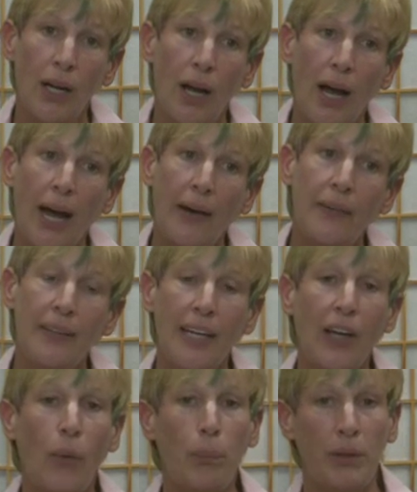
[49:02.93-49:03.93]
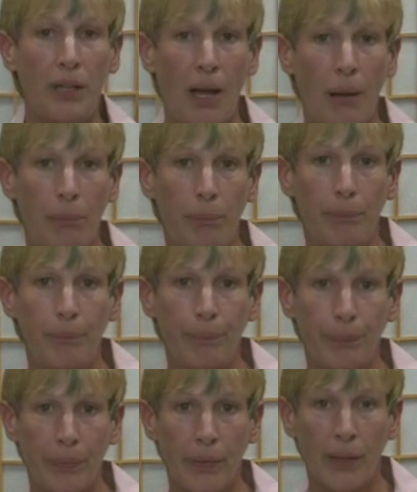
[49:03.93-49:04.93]
How do they open up?
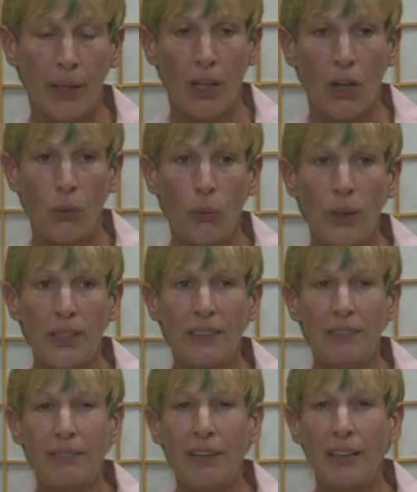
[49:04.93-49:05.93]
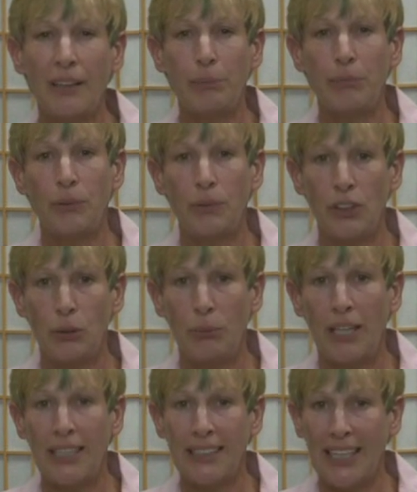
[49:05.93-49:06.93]
What develops when you
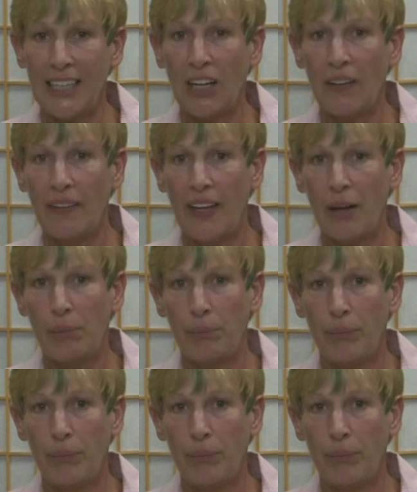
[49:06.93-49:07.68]
meditate on them?